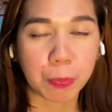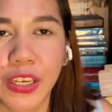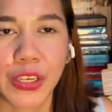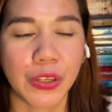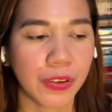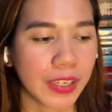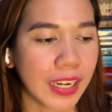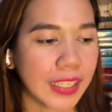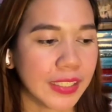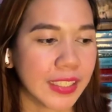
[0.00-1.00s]
You look
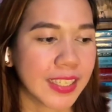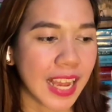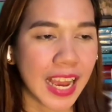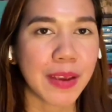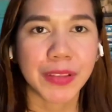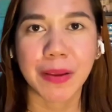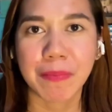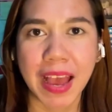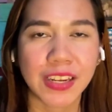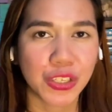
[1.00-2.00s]
at the time they
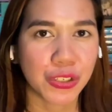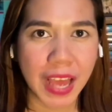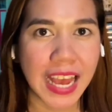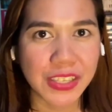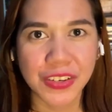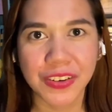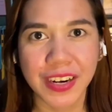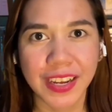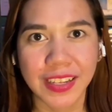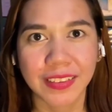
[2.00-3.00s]
managed to answer
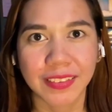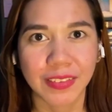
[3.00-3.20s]
it.